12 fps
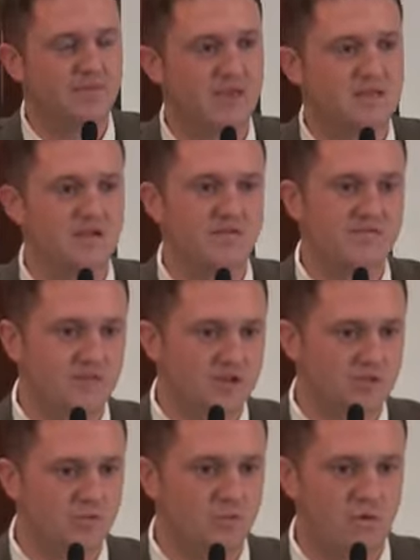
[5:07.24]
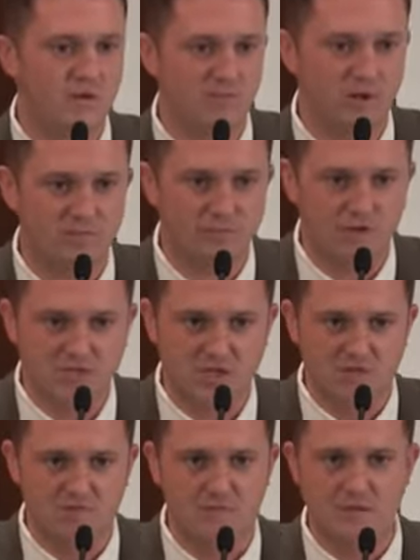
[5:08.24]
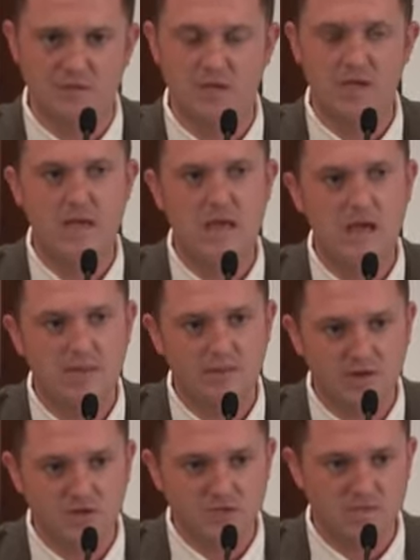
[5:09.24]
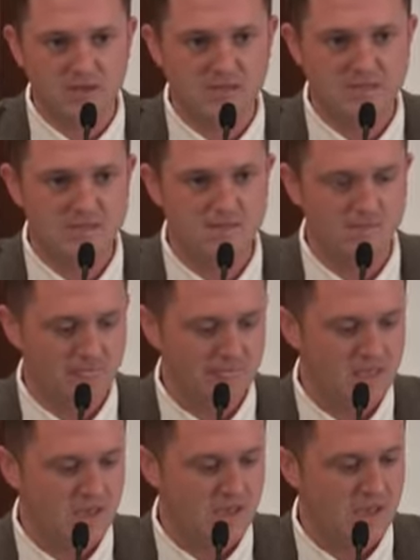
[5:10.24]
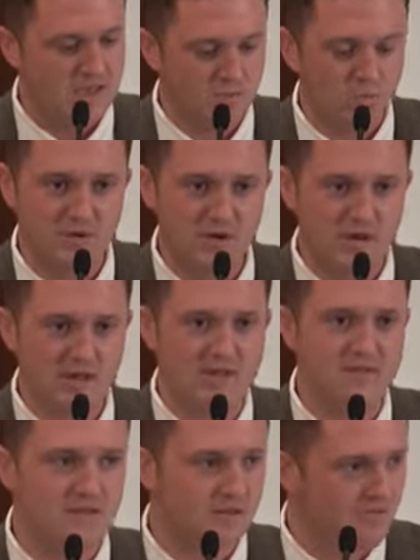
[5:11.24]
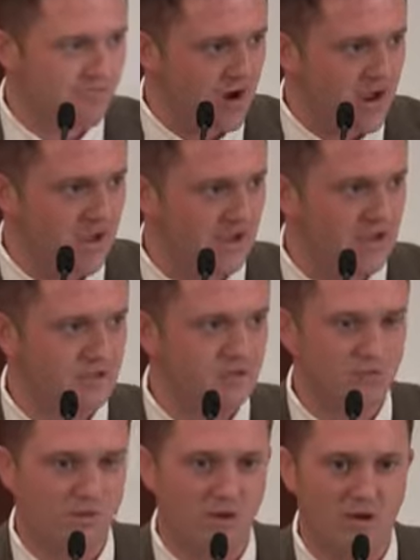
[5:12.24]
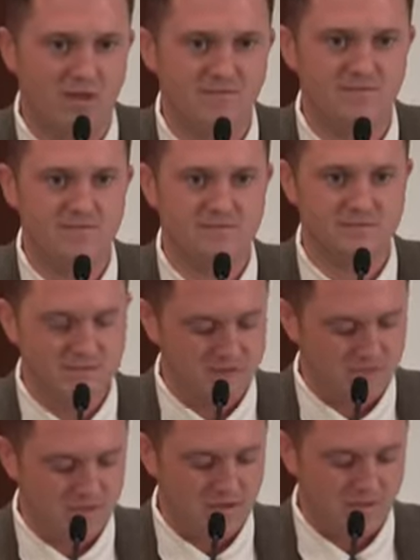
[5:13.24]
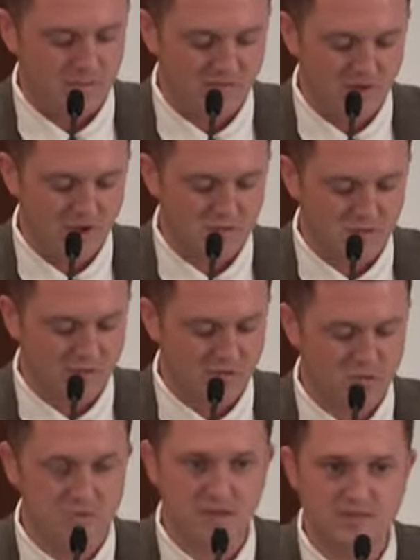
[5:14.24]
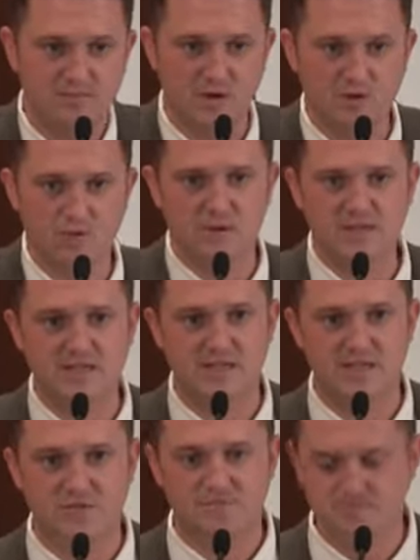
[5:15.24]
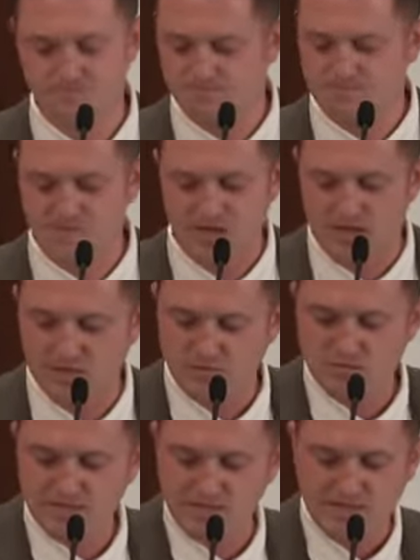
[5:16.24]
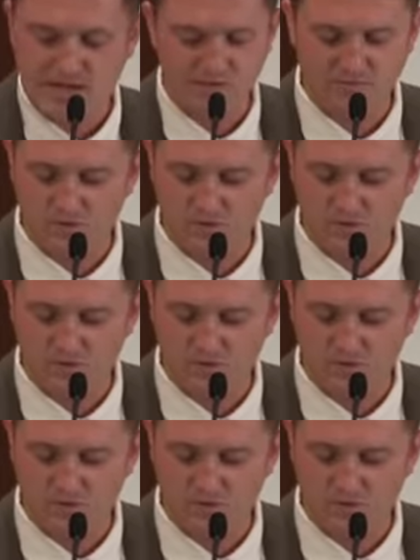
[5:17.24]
It's an official warning by the British government and the British police. It's a warning against the threat against your life. Now, my first one, I was called down to my local police station, and it was detailed.